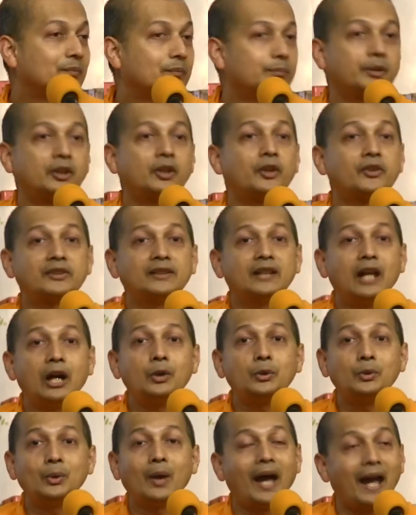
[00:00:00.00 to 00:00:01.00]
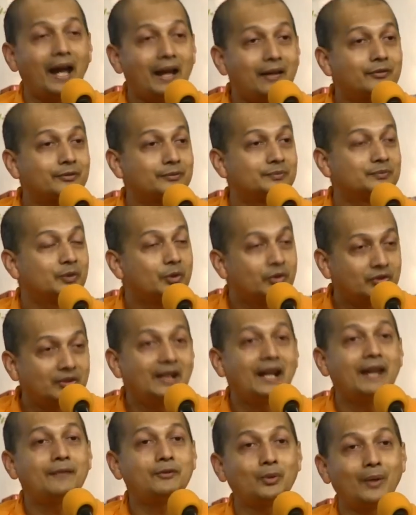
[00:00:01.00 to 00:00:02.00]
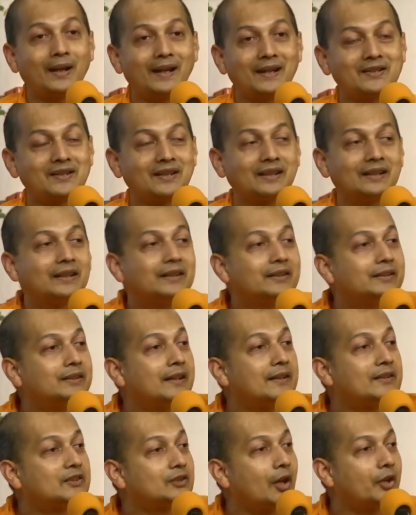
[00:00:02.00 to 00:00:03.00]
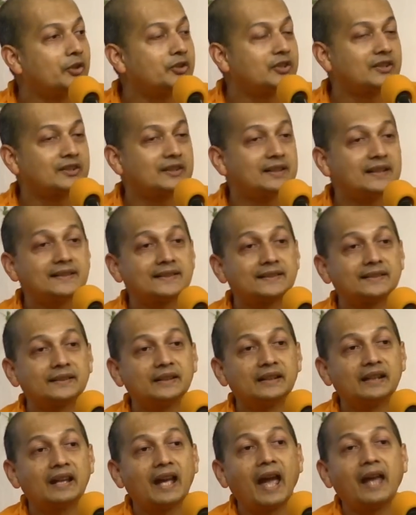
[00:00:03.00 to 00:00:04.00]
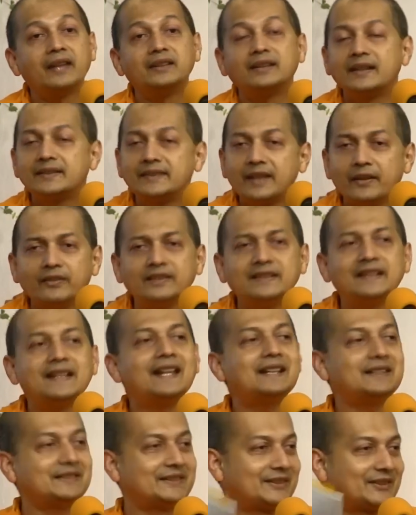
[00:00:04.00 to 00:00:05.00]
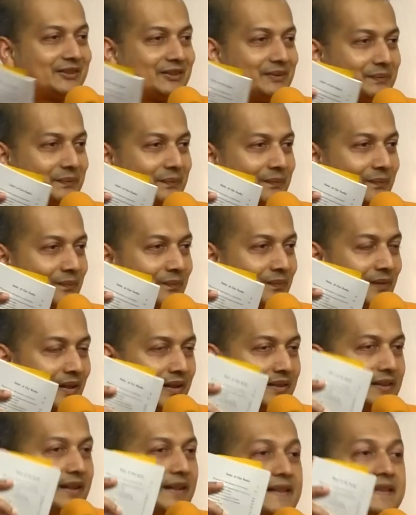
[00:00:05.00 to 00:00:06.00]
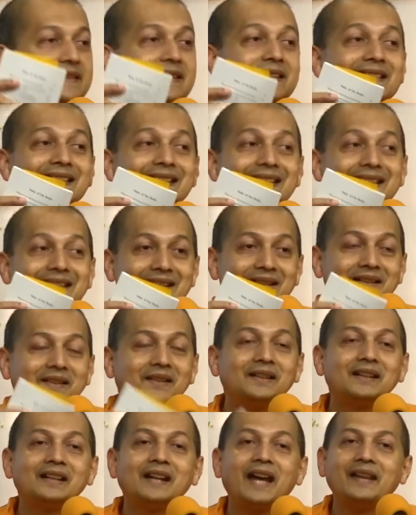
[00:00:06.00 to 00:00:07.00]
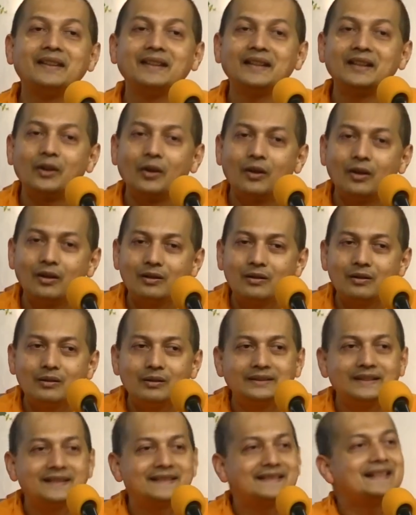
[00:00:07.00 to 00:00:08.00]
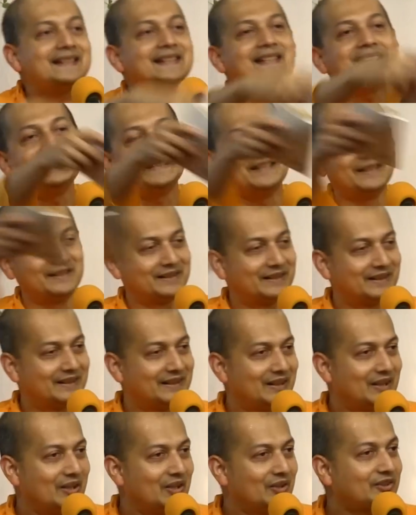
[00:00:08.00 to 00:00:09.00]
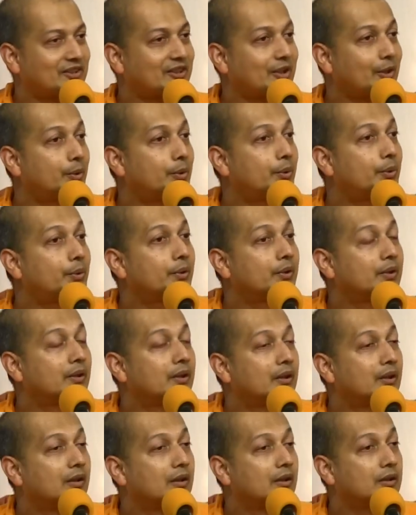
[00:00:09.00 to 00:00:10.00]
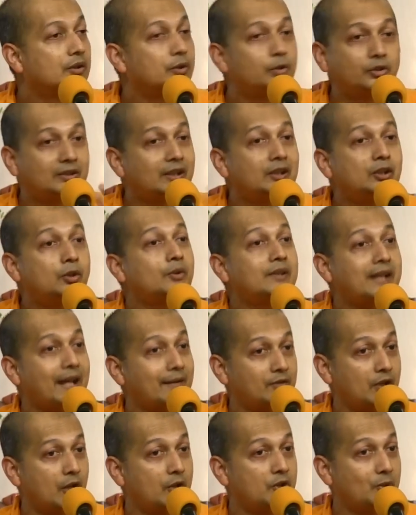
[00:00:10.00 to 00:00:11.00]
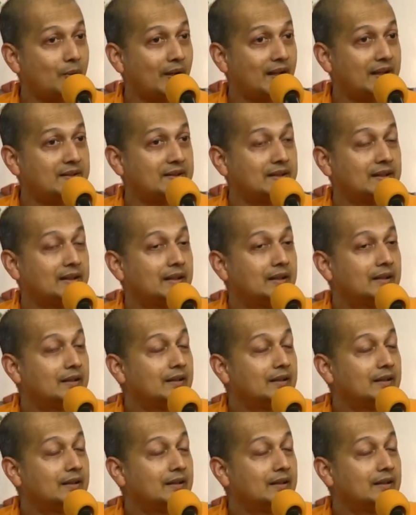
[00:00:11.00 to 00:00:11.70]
Because now you still have duality. There is consciousness and there is everything else. There is the seer and they're all the seen. So you still don't have non-duality.